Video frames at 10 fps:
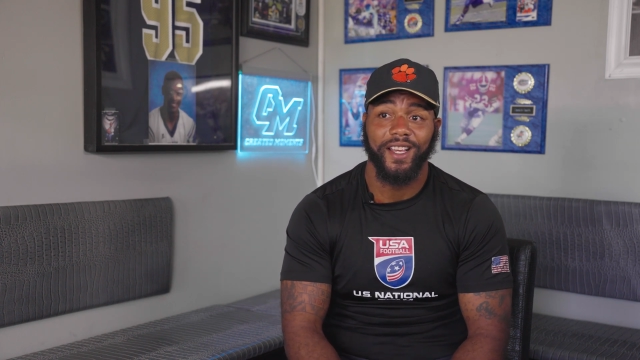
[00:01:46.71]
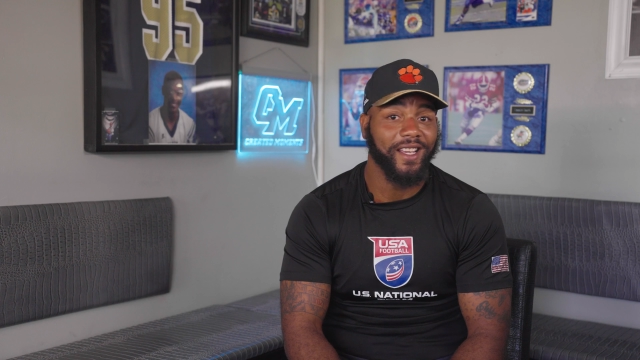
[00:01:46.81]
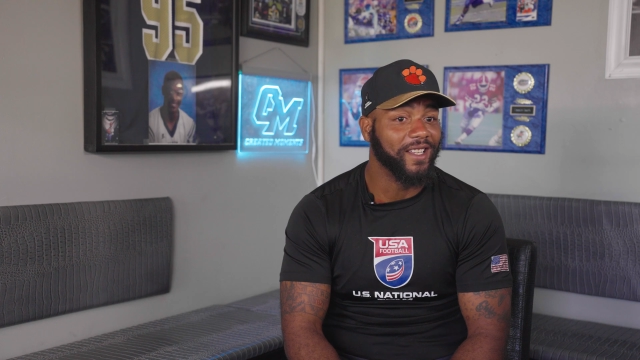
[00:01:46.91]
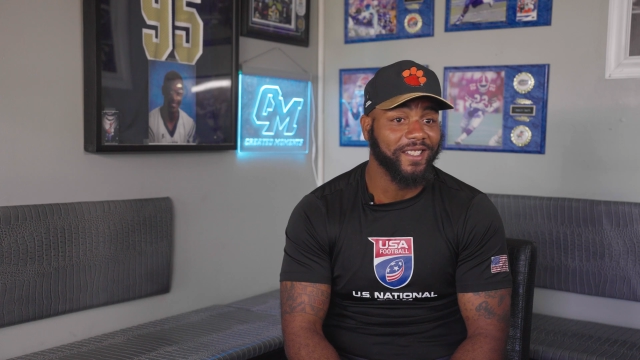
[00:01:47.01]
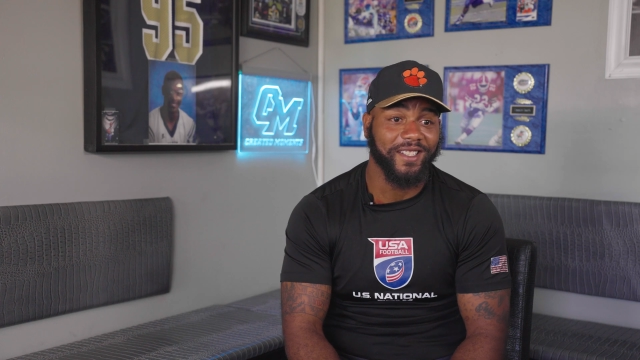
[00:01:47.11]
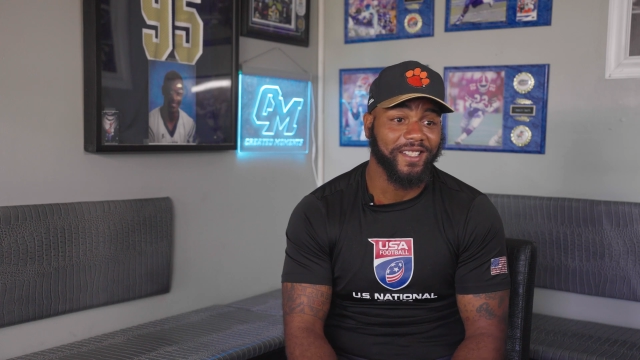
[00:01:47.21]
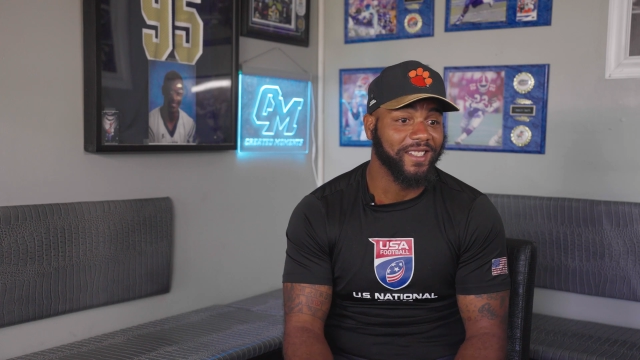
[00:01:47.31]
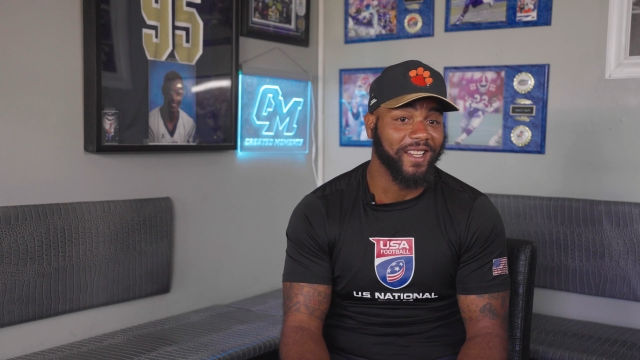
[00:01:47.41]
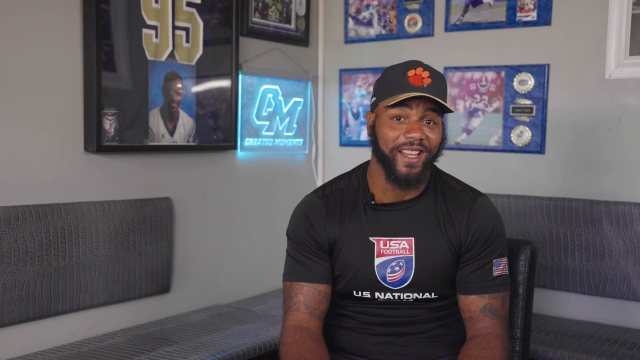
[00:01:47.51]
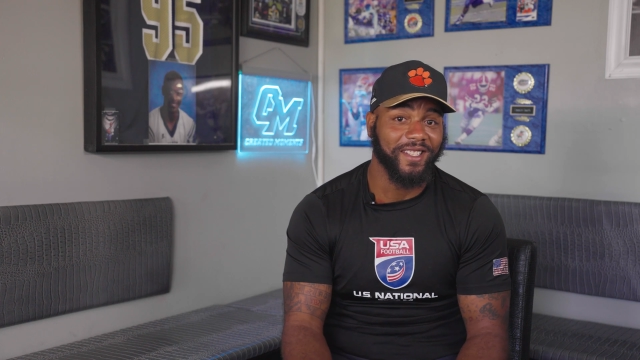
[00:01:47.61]
It's
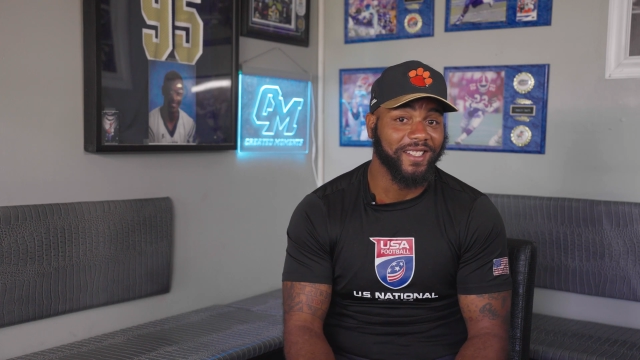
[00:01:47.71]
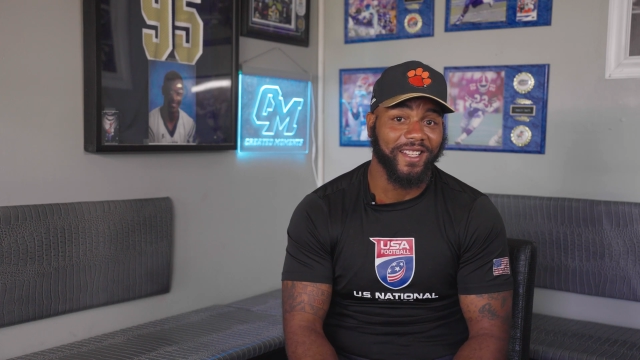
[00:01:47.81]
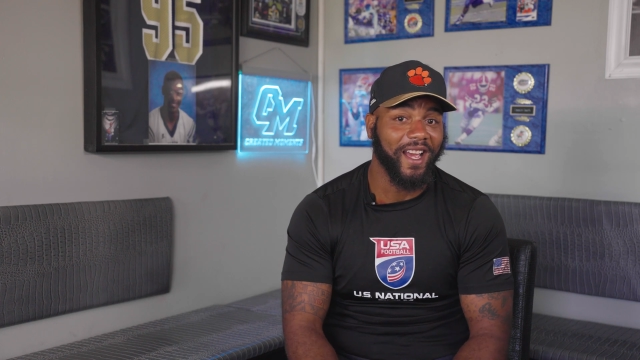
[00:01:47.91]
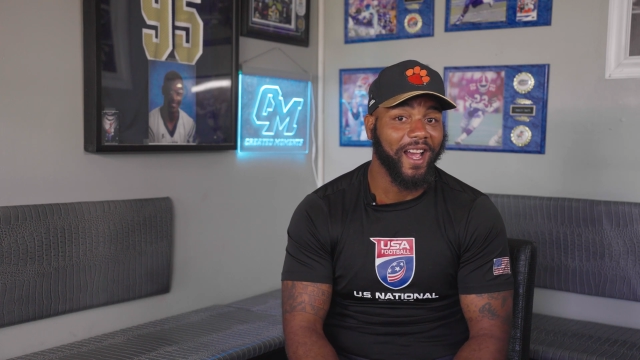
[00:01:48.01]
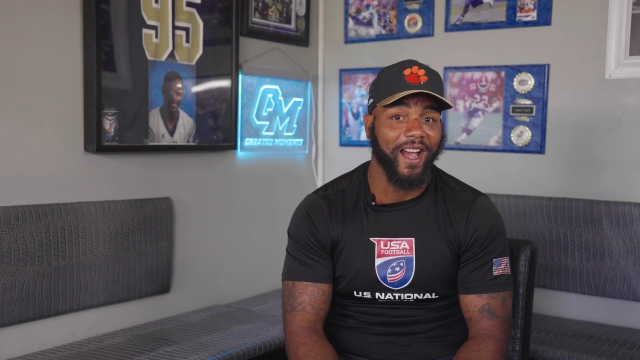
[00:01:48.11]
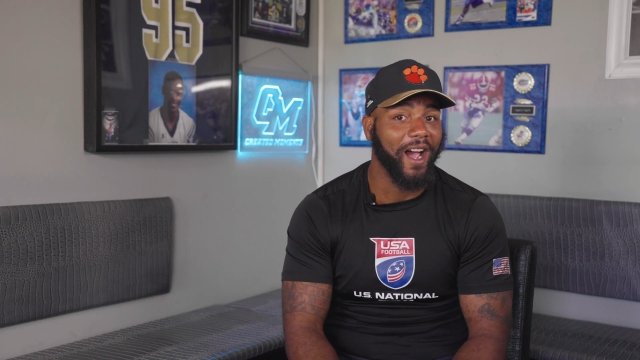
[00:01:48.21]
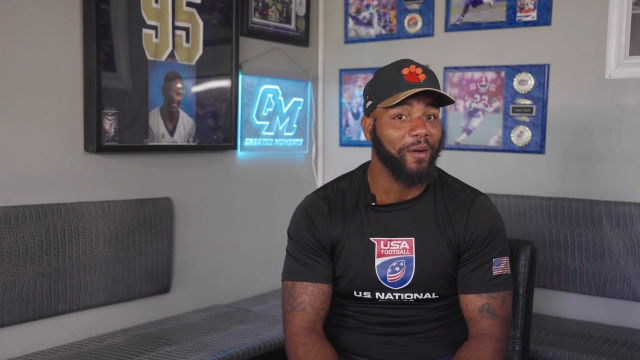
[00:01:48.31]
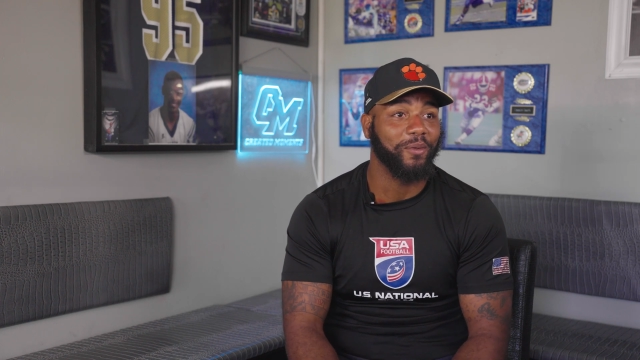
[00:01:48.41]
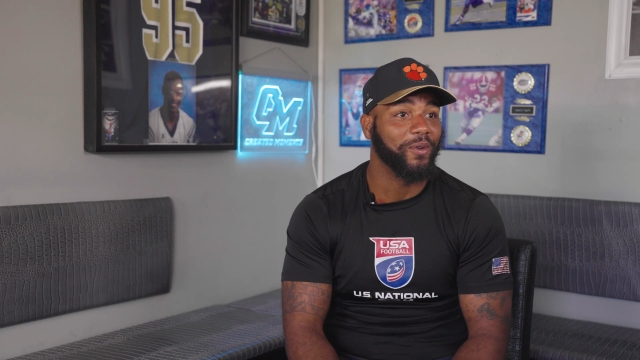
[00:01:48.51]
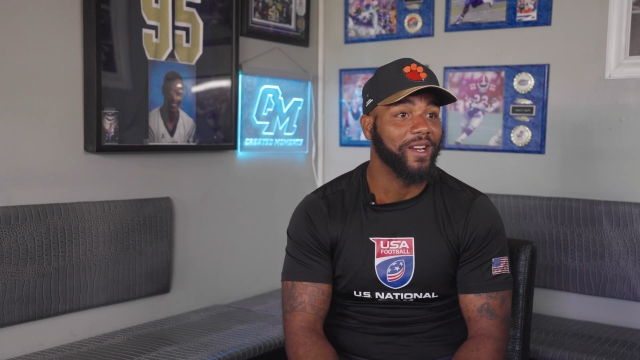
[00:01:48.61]
just that's just how I
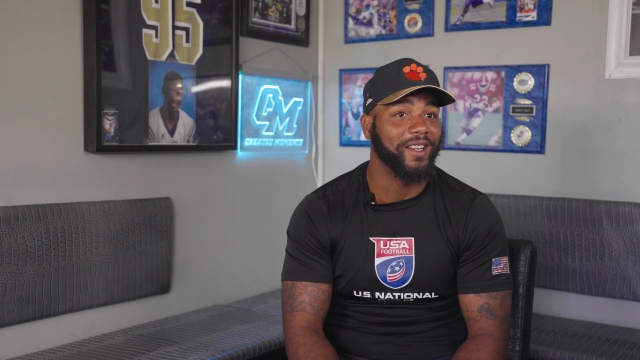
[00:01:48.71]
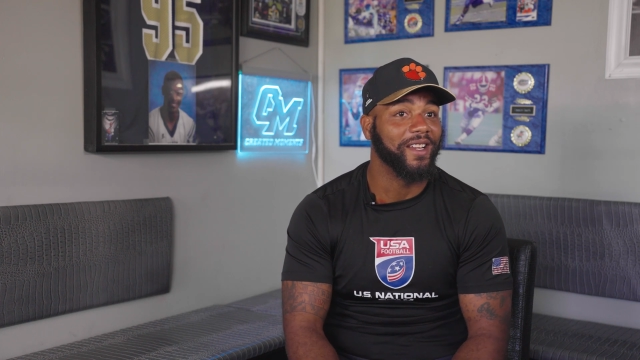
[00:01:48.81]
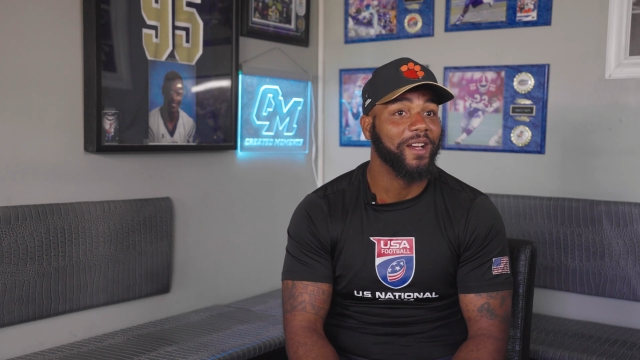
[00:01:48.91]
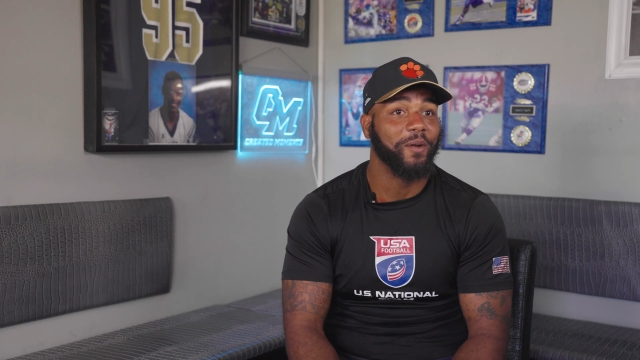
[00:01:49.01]
operated.